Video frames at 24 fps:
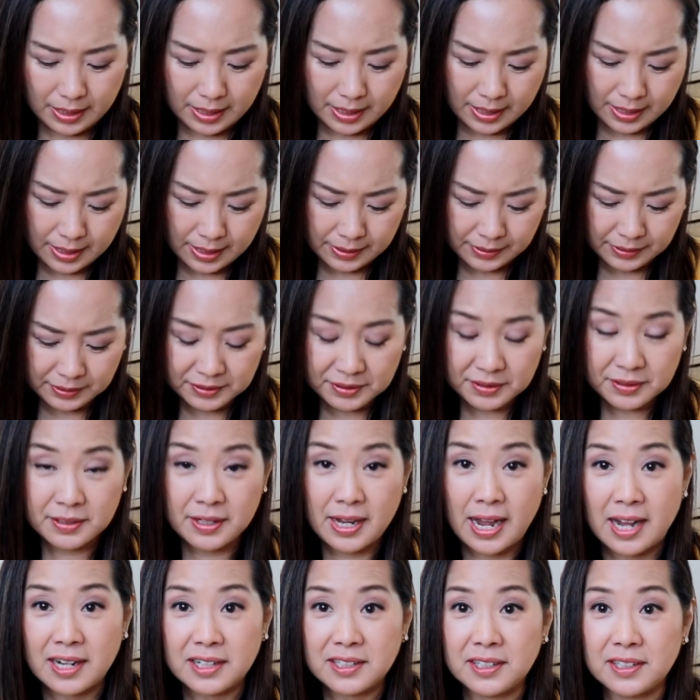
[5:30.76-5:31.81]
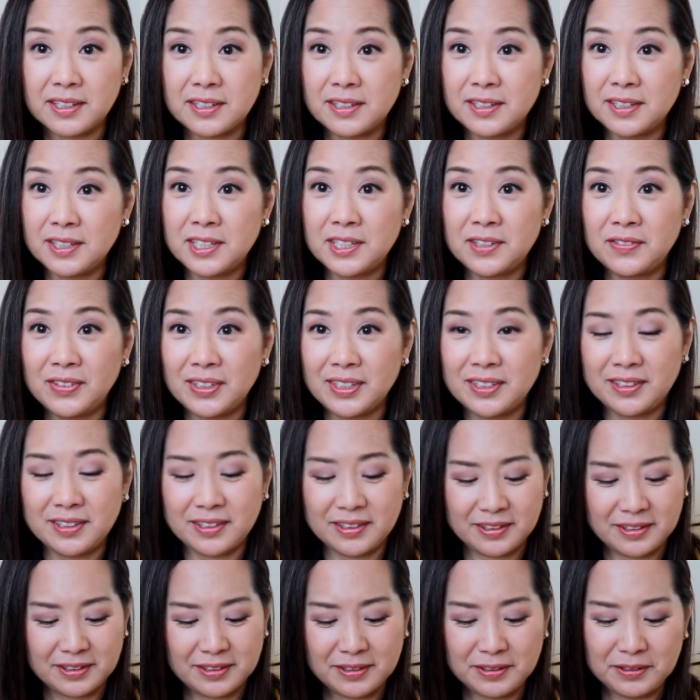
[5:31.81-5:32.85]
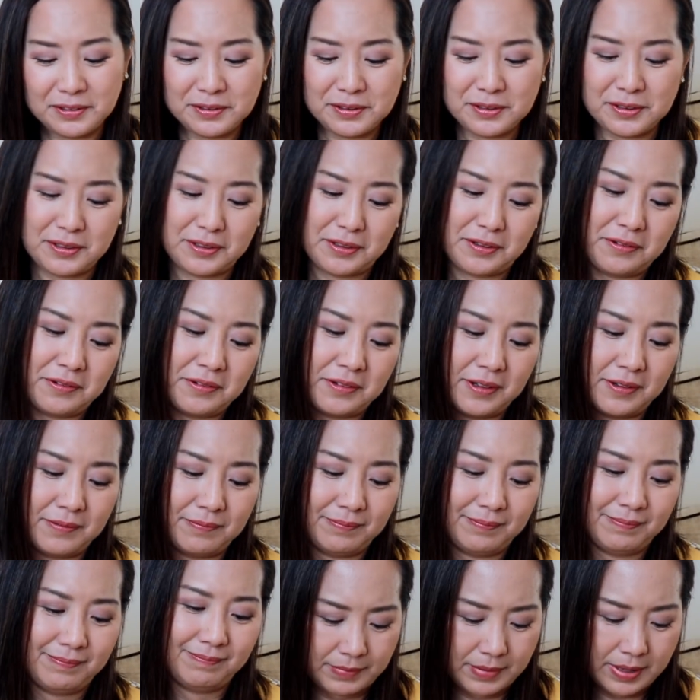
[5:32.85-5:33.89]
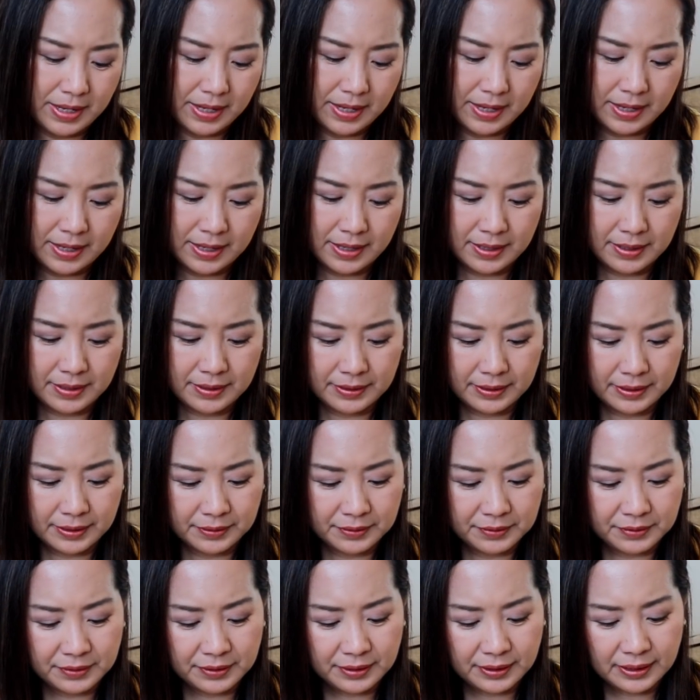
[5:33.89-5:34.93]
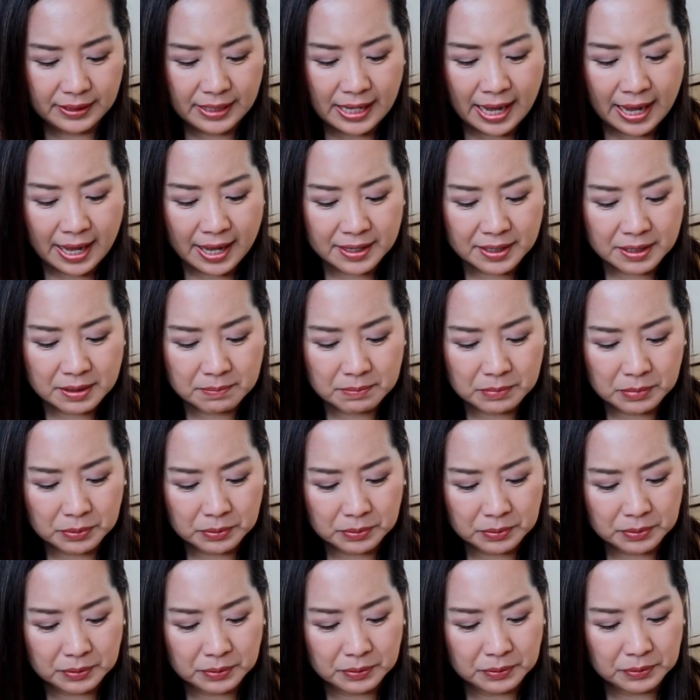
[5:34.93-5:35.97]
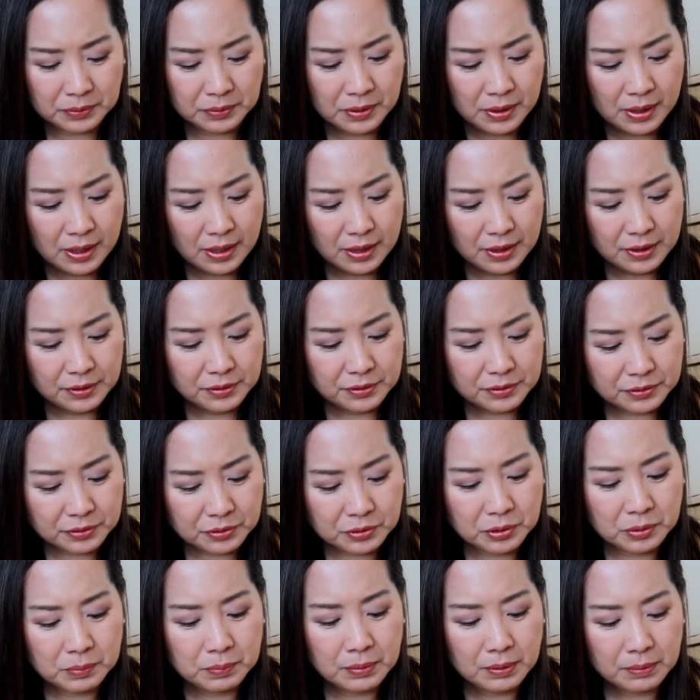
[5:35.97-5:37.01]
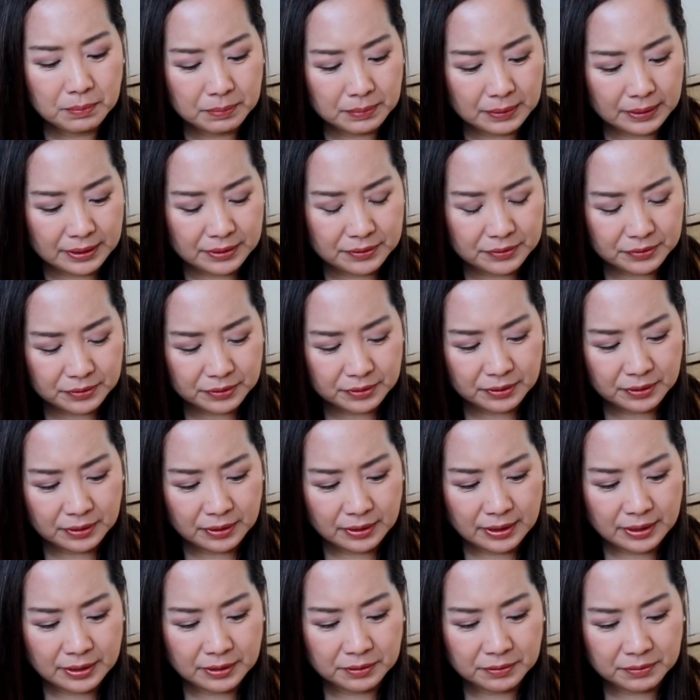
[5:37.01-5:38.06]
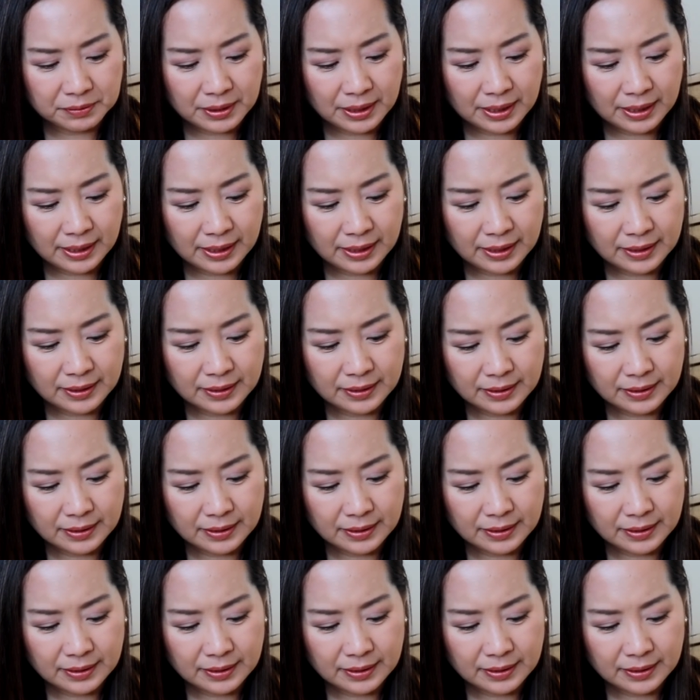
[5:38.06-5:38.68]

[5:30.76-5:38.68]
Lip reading: And this is actually a Stitchfix exclusive. And it's the Hannah Modal Scuba blazer in gray.